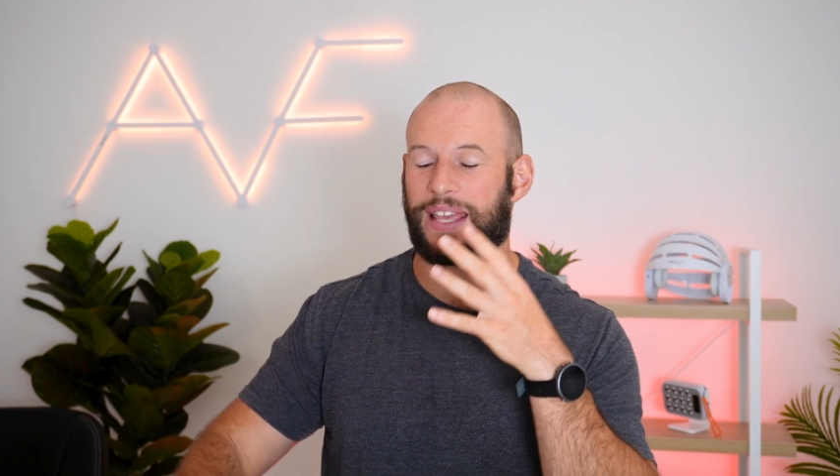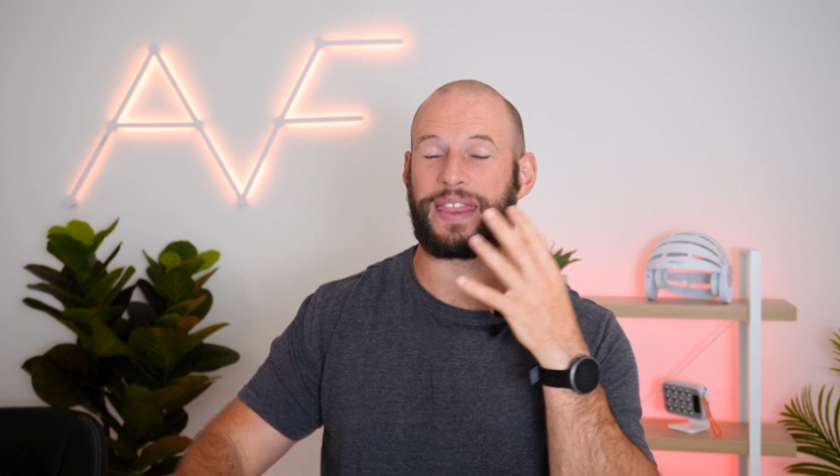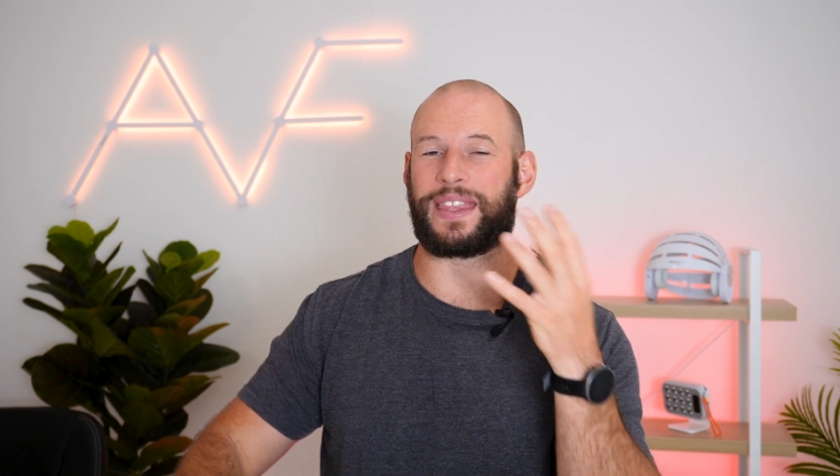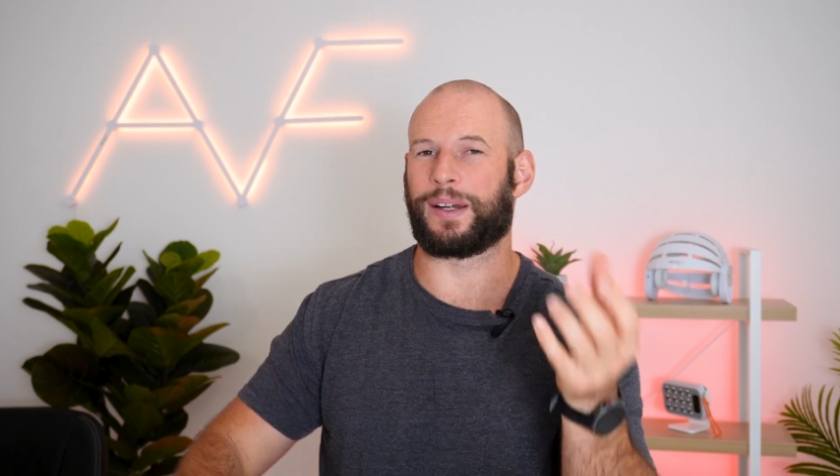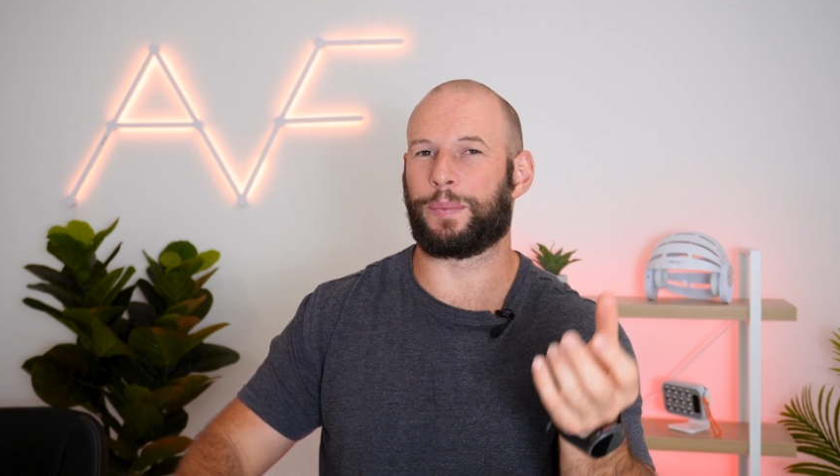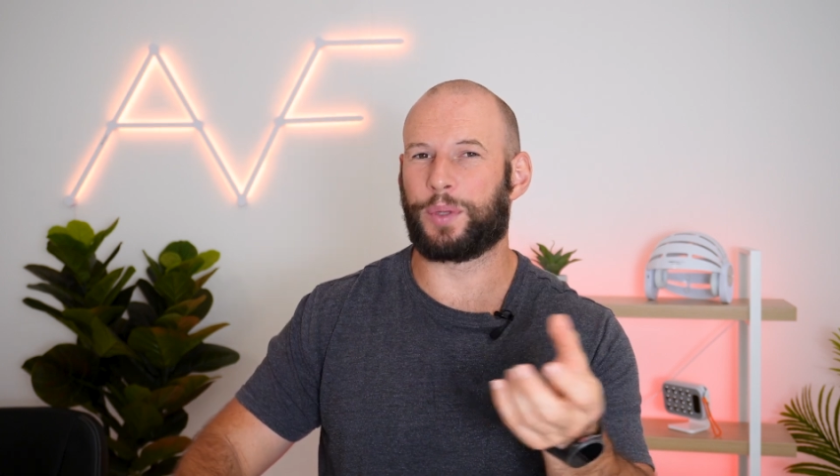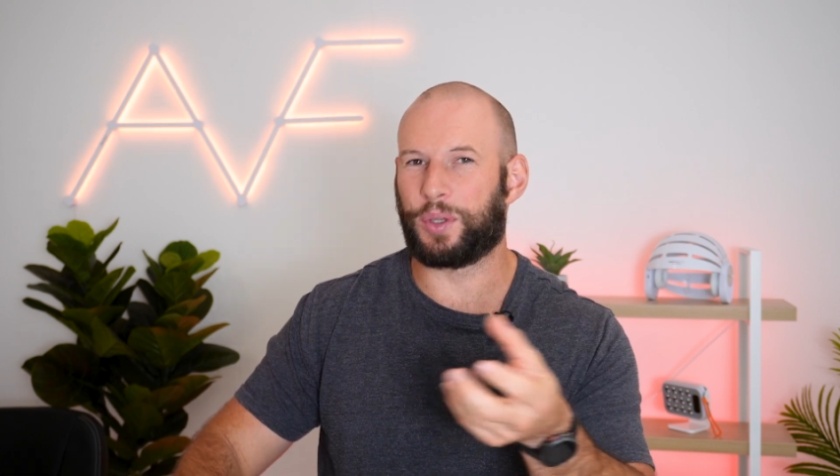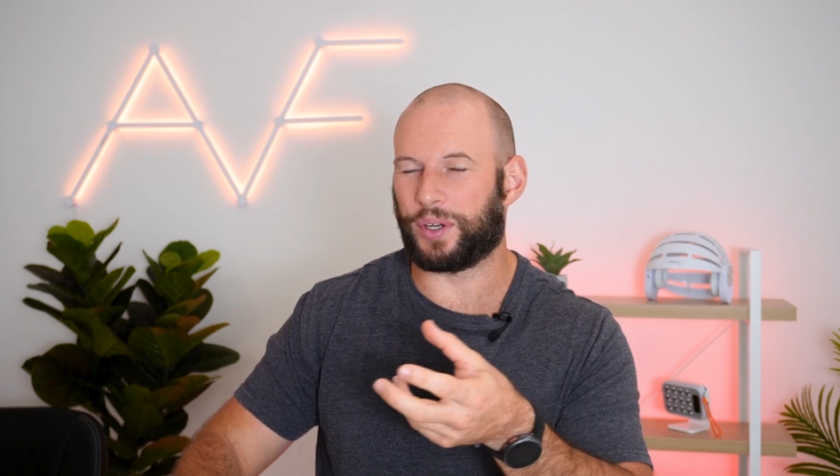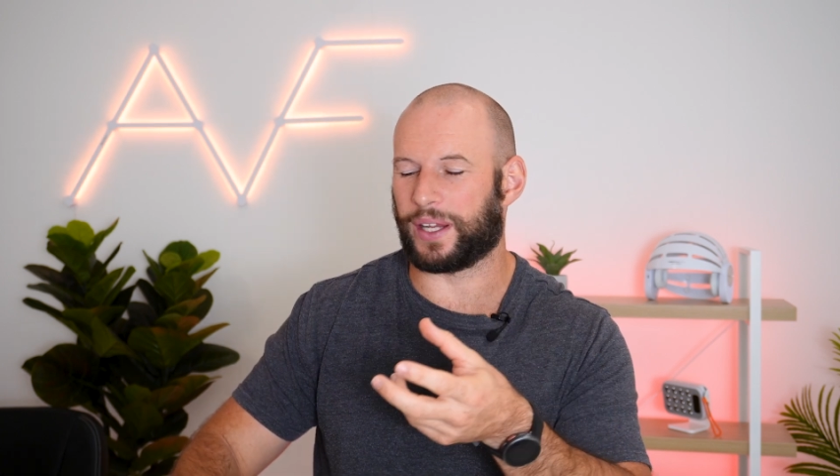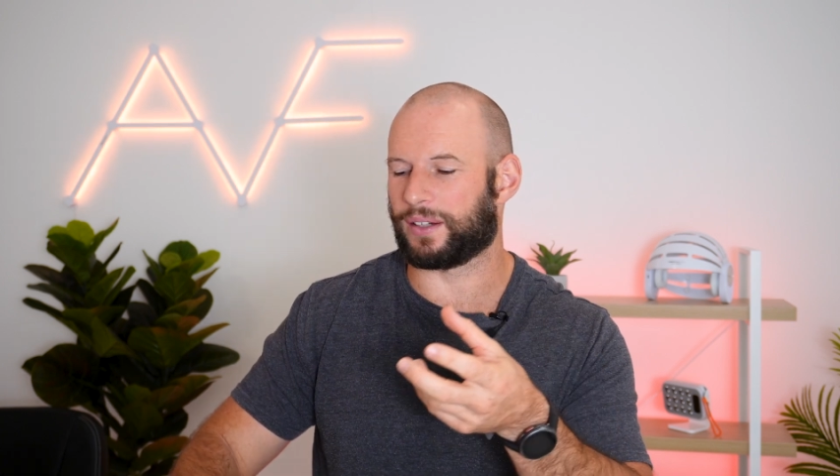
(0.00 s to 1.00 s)
a
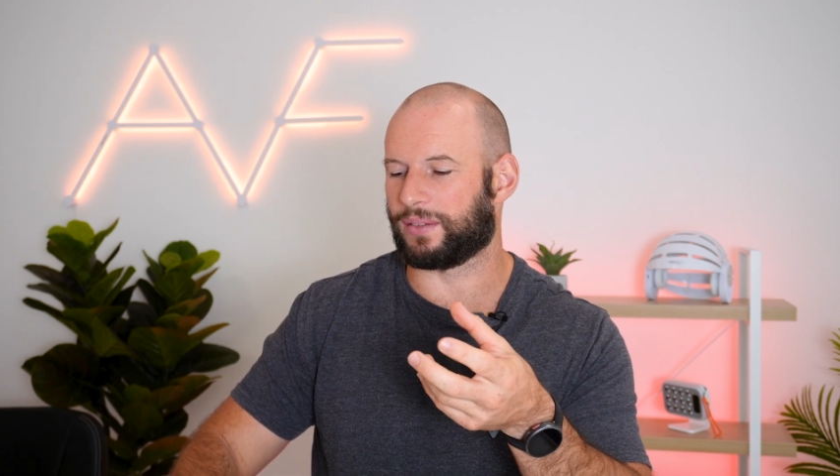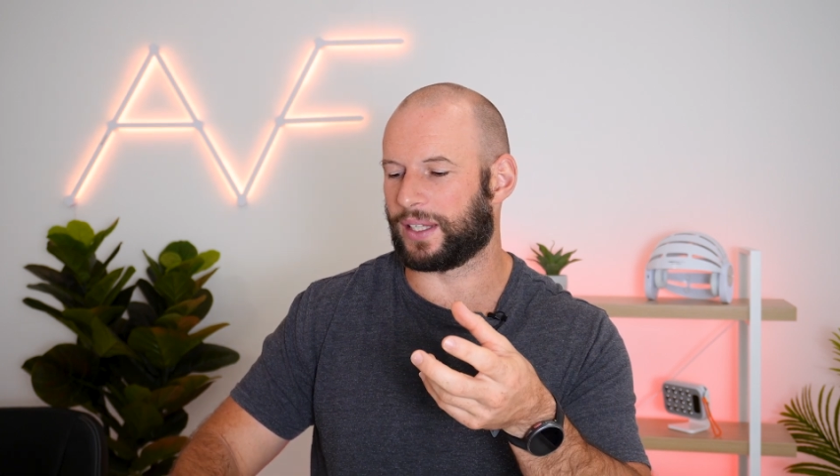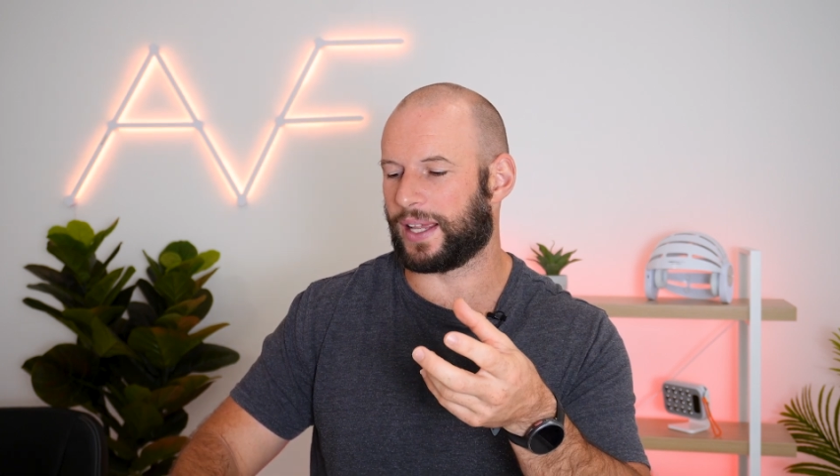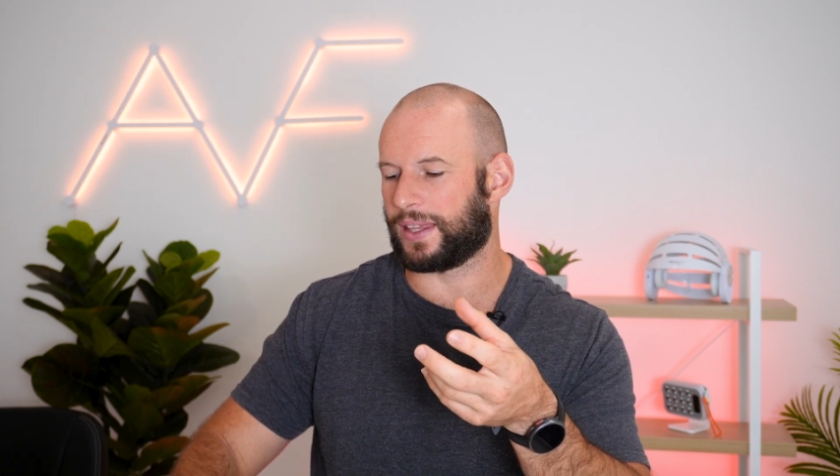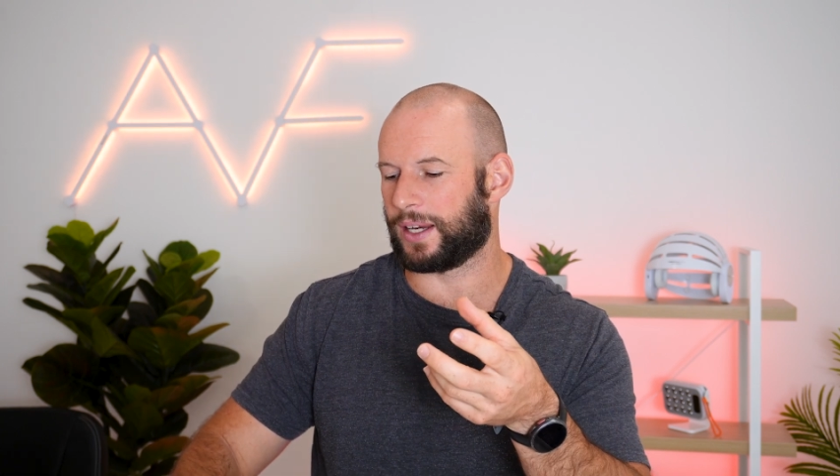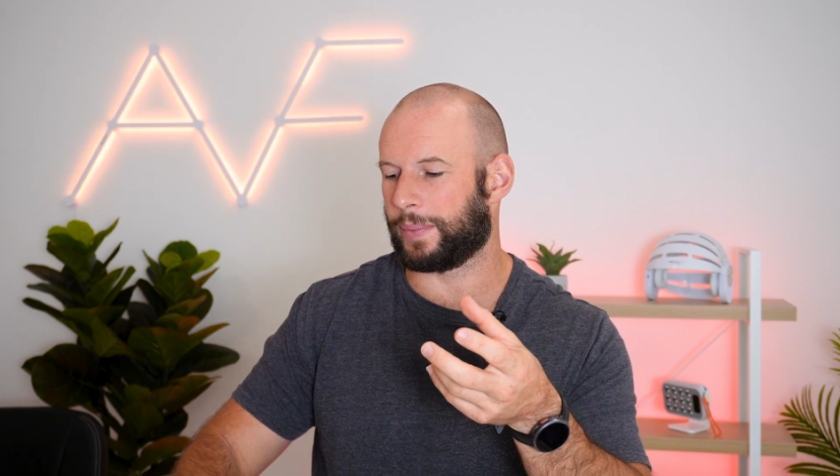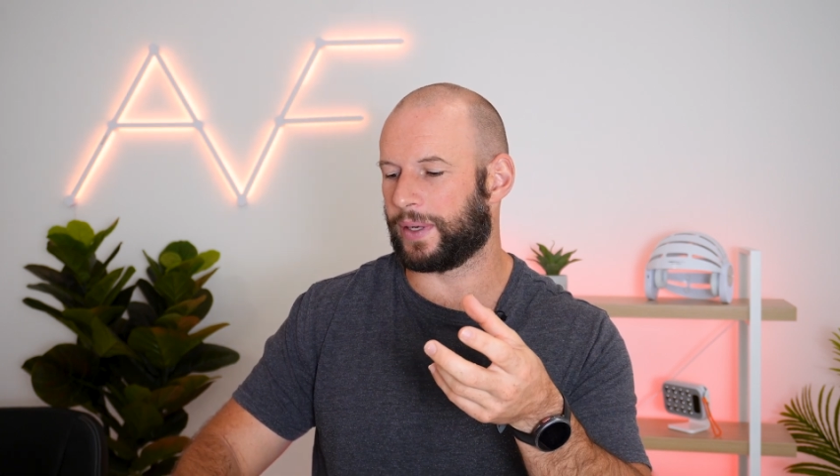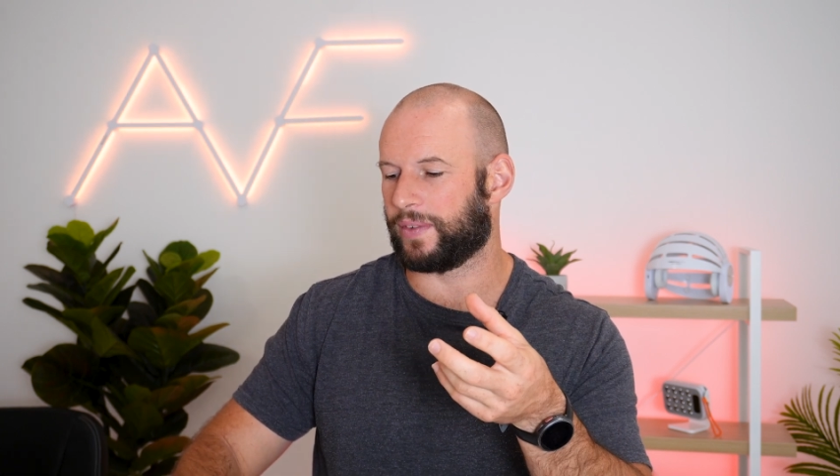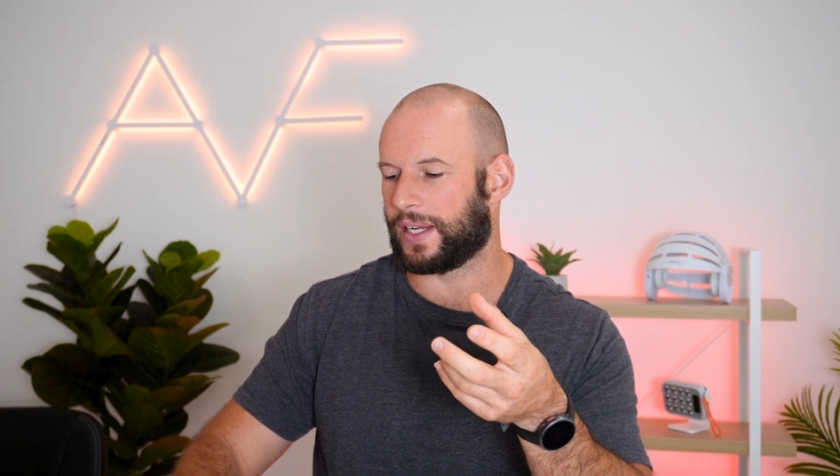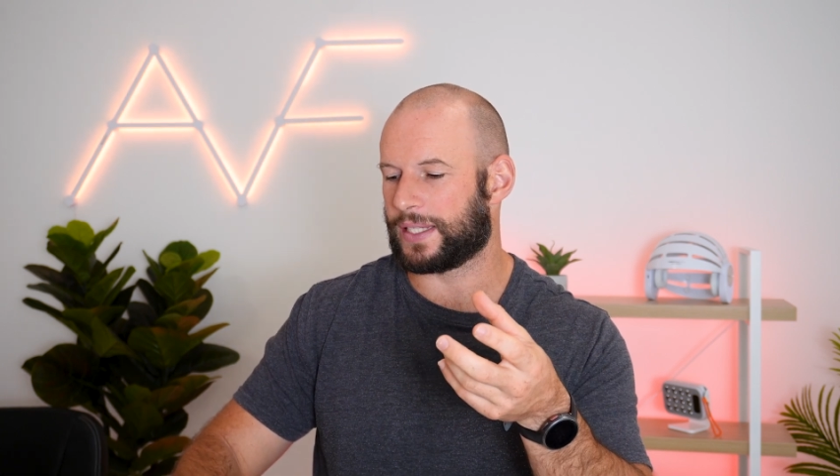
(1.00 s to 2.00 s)
therapeutic red light therapy
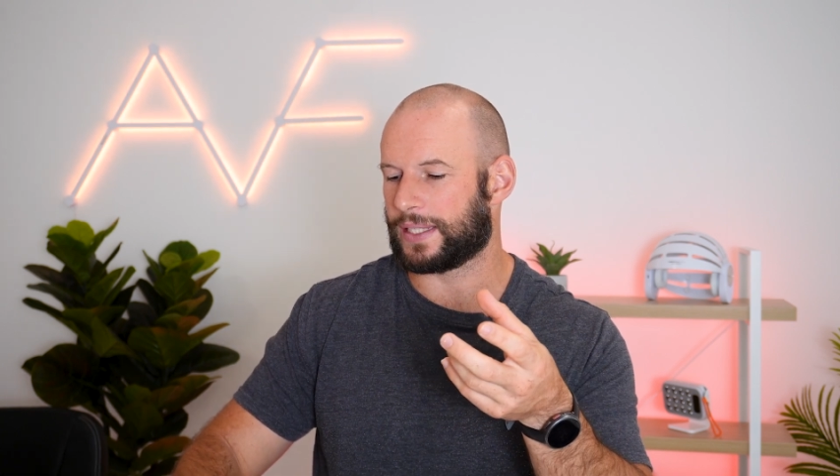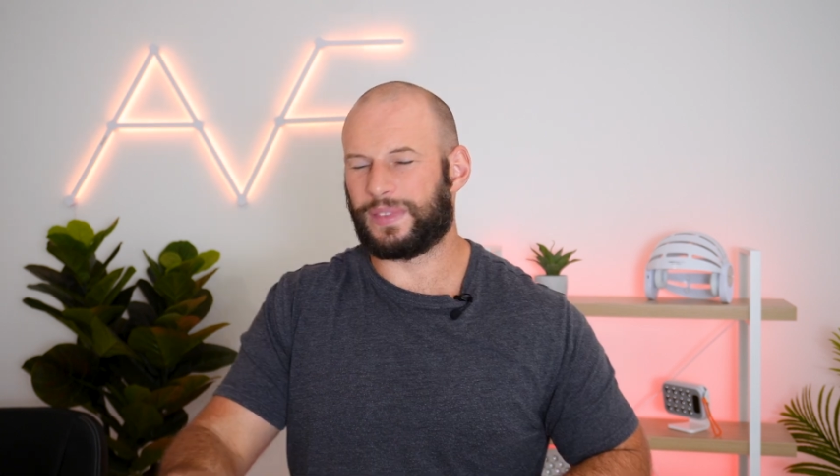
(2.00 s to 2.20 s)
device.